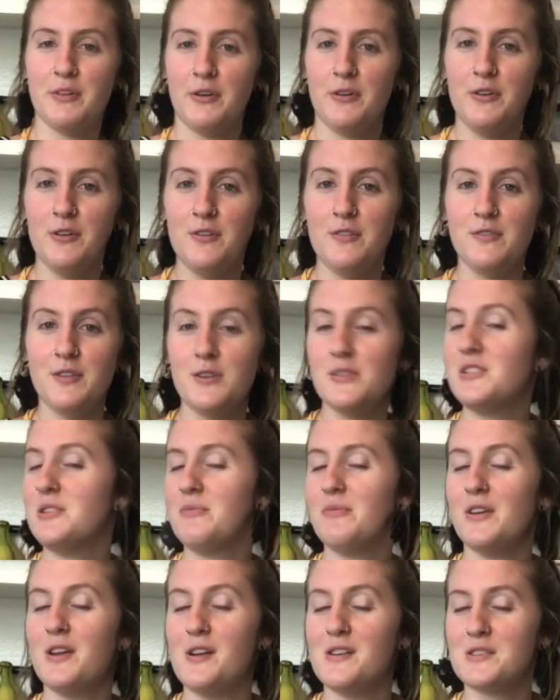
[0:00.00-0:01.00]
Who knew YouTube
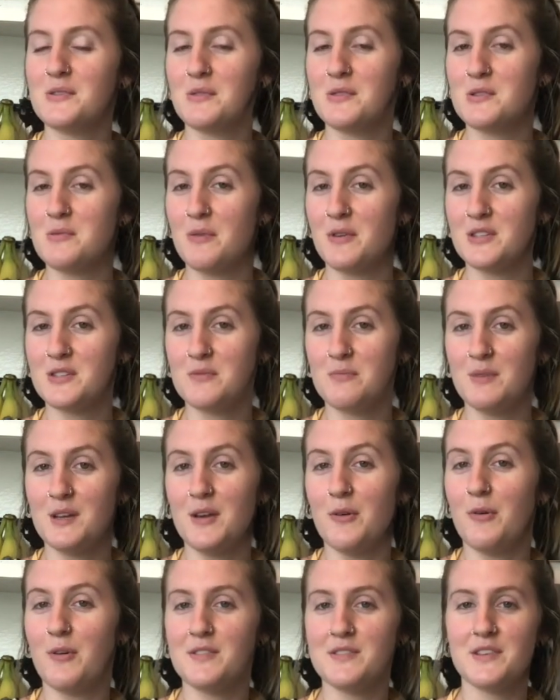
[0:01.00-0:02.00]
videos were supposed to be
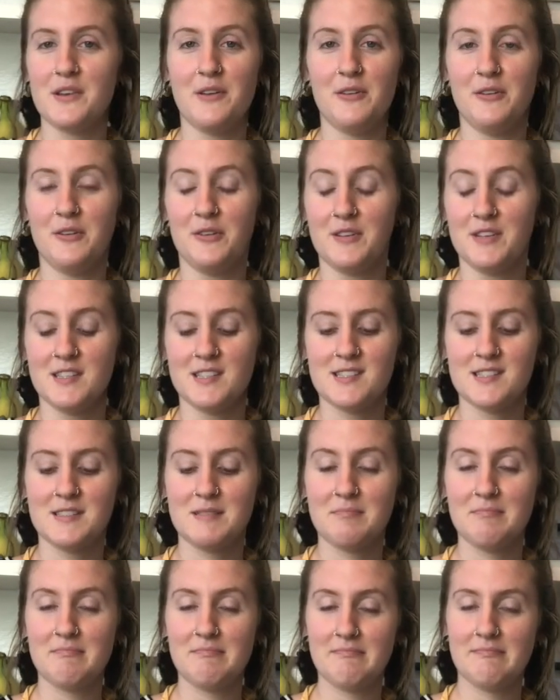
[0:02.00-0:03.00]
horizontal? Because
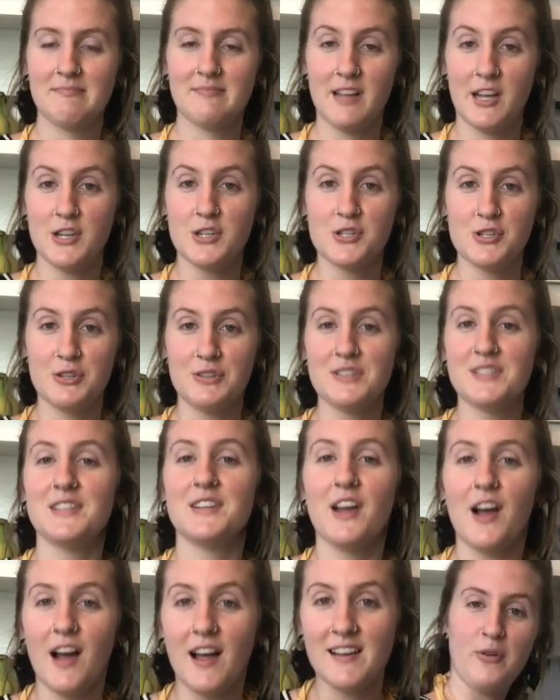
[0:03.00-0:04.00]
I sure did
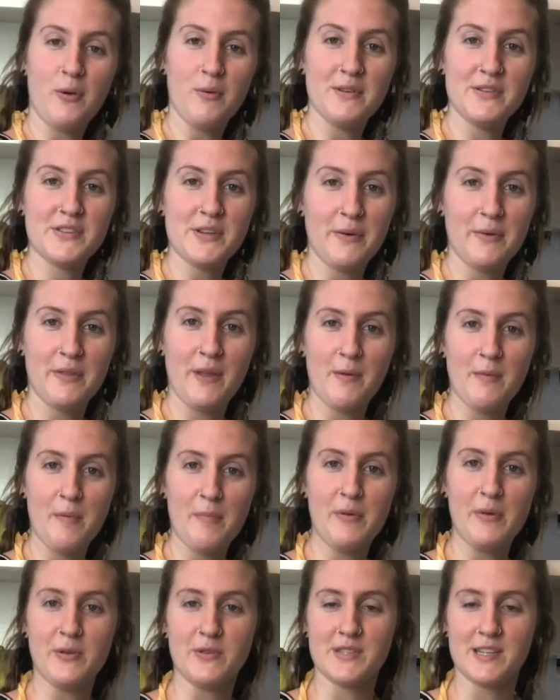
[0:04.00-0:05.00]
not. Before we start with our
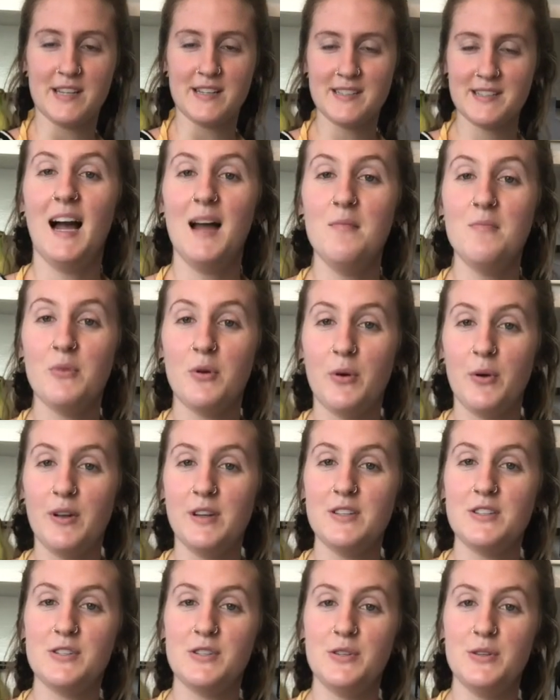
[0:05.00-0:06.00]
pupusas, I'm
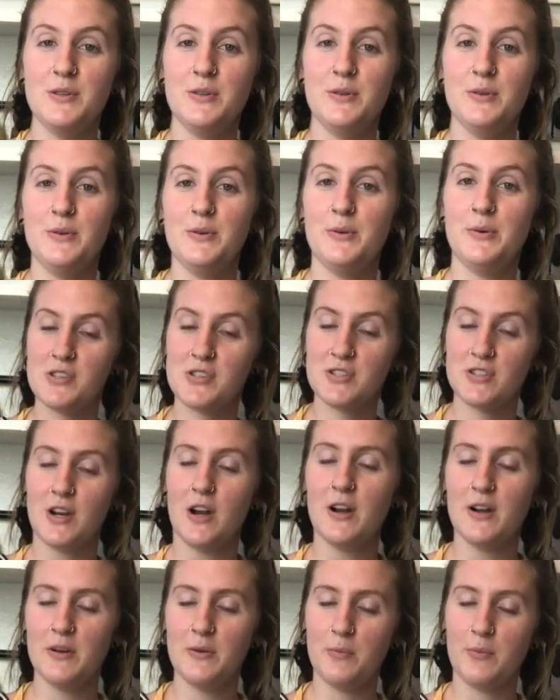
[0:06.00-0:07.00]
going to
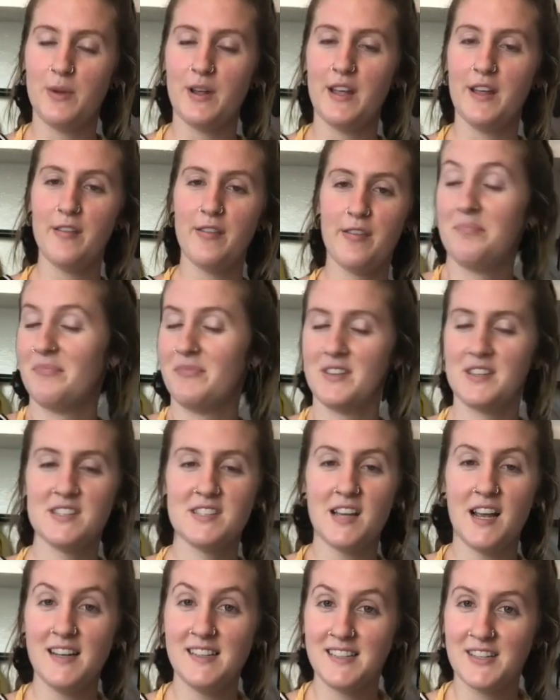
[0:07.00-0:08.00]
start with the
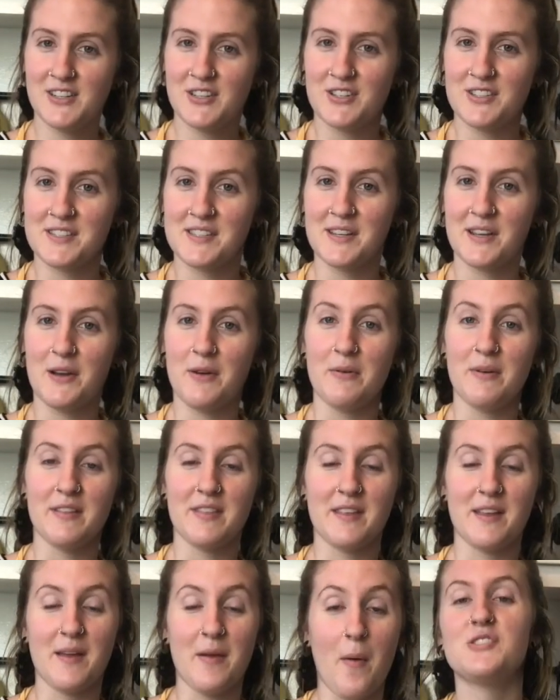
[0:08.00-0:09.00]
side dishes that go with
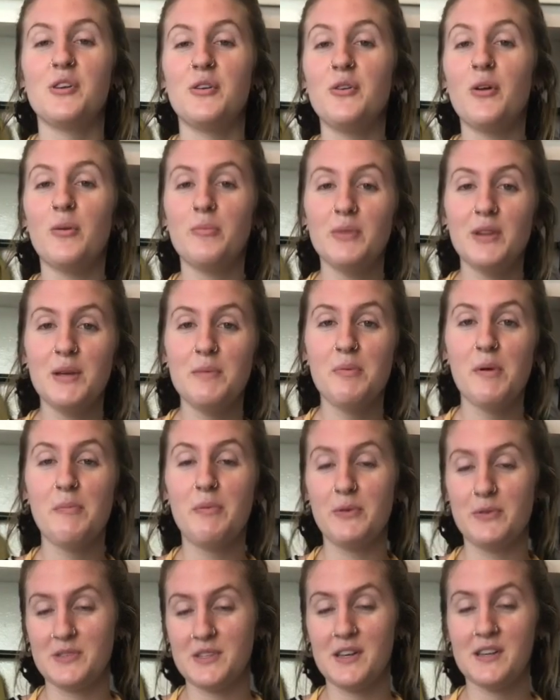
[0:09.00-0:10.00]
it. So normally
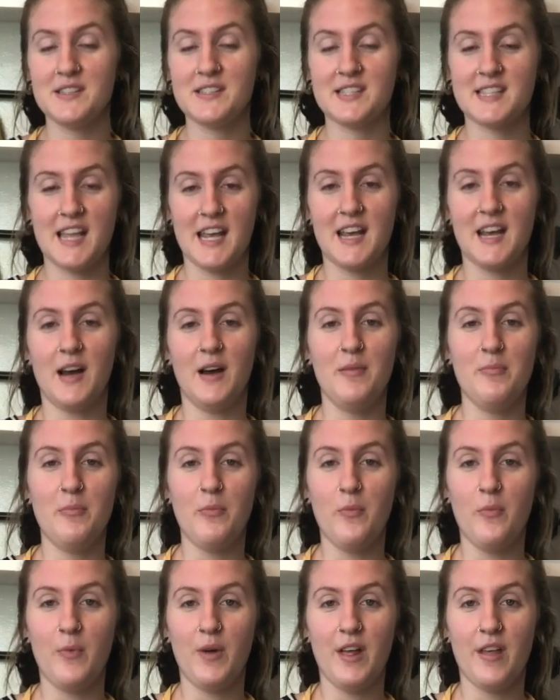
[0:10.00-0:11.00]
pupusas, they come
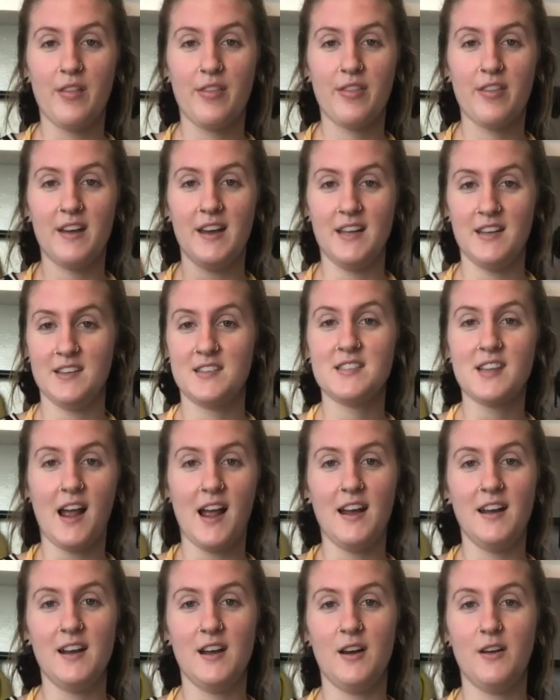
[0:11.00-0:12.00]
with a
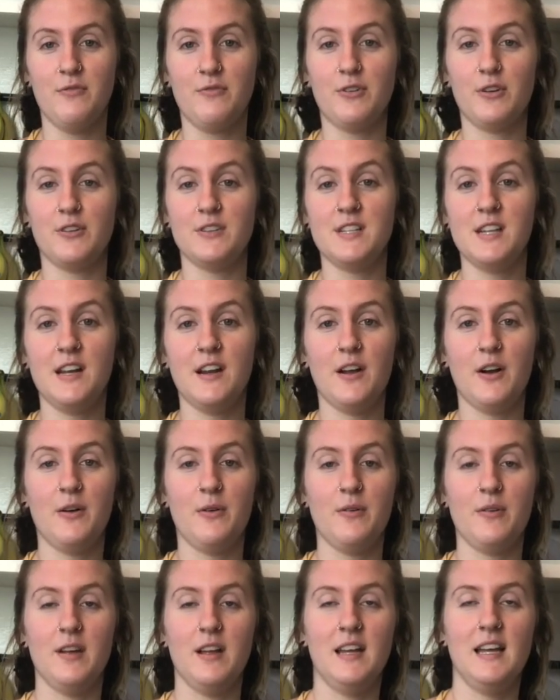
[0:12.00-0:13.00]
side of
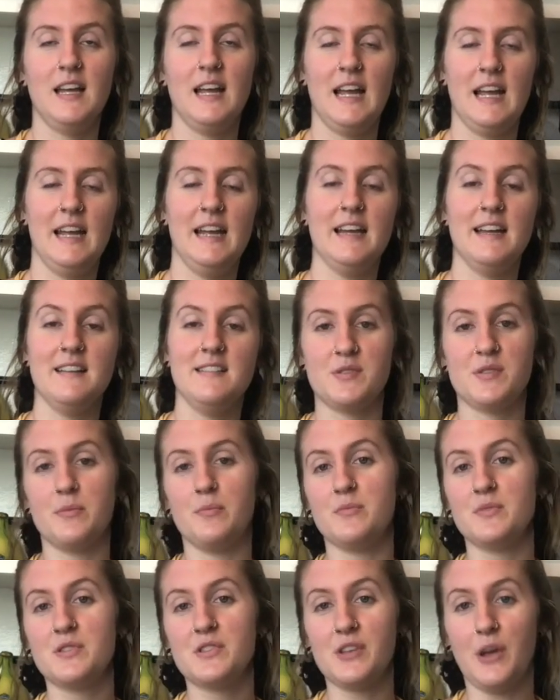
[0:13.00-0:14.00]
curtido and some
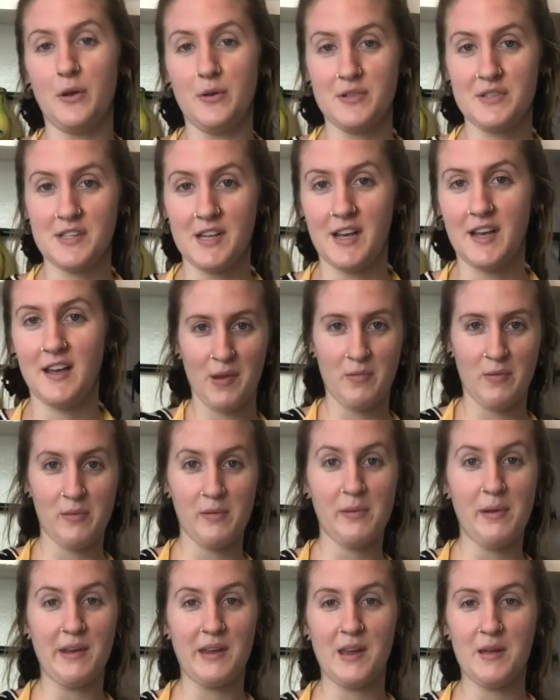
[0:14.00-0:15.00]
salsa. We'll
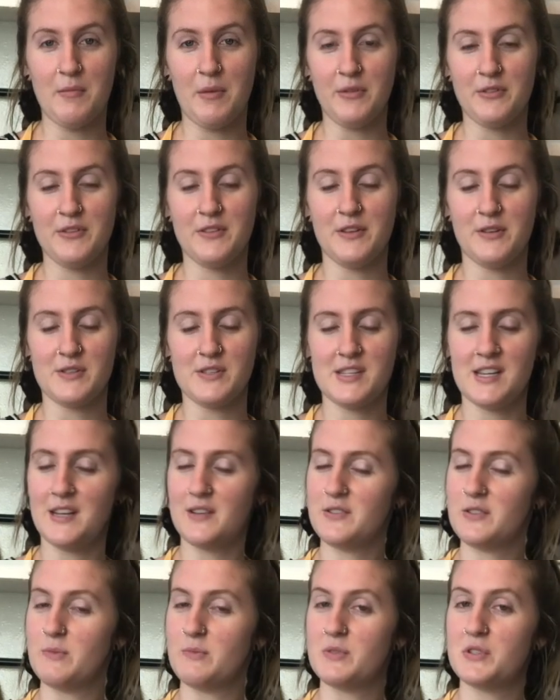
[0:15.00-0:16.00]
be making both of those
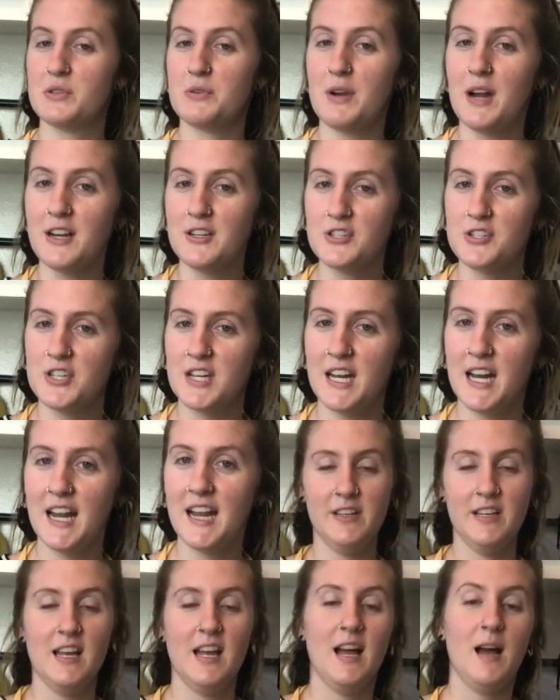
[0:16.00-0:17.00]
things from scratch
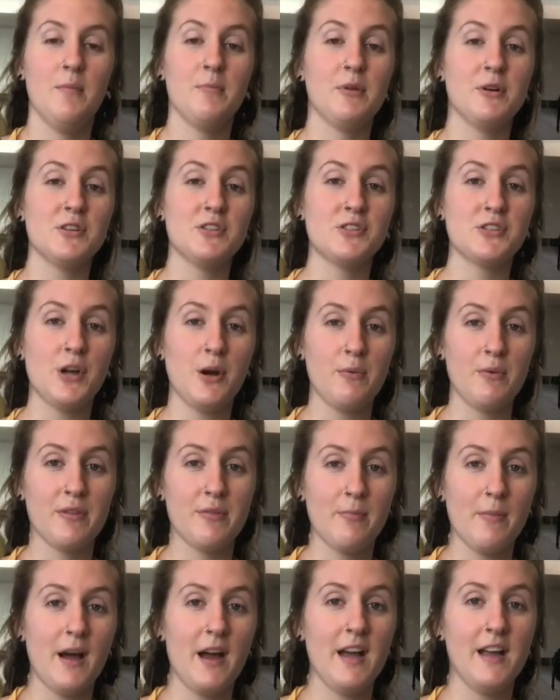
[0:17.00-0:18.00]
today. I'm going to start with
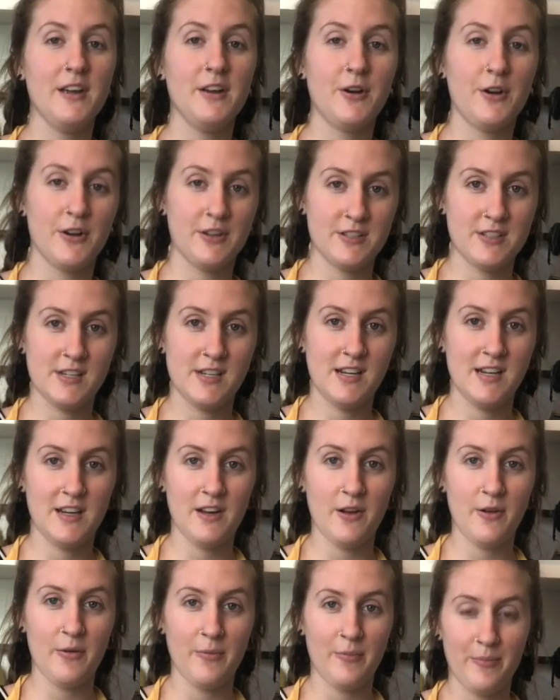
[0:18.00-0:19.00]
my
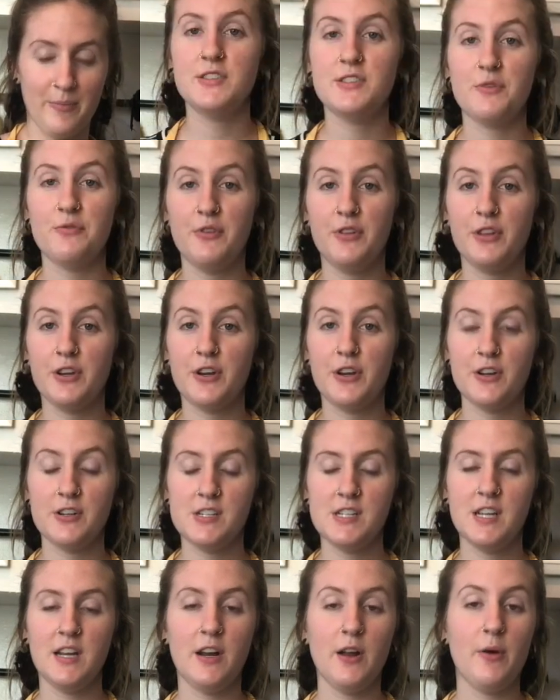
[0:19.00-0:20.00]
curtido. So for the
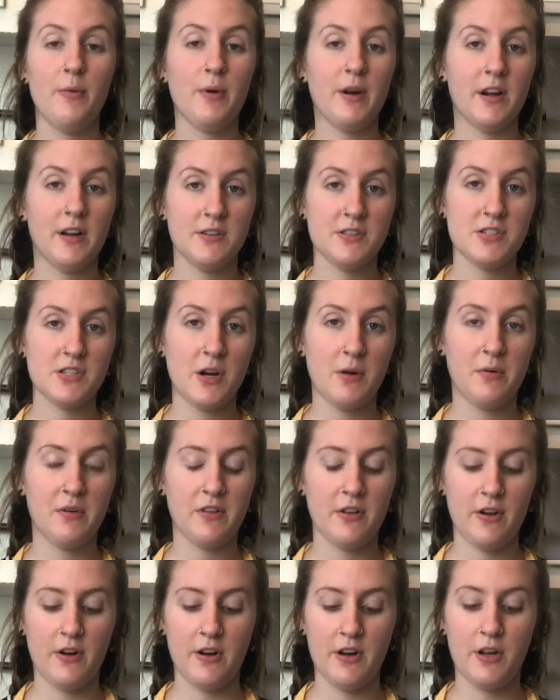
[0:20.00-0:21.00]
curtido, we're going to start with
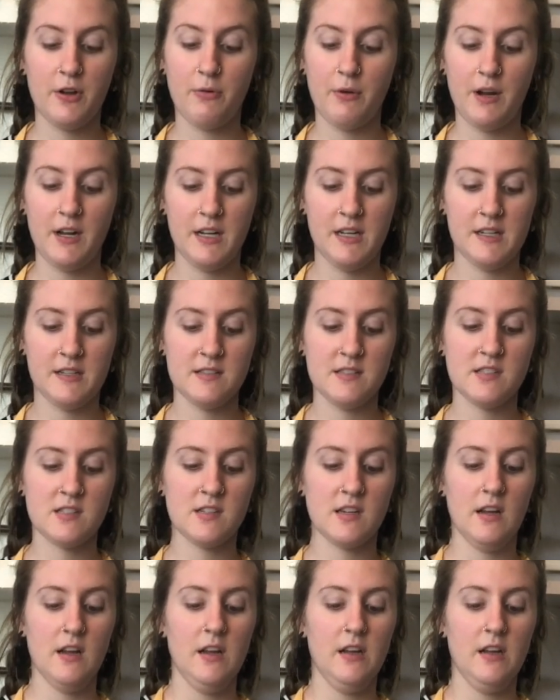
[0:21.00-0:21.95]
our ingredients.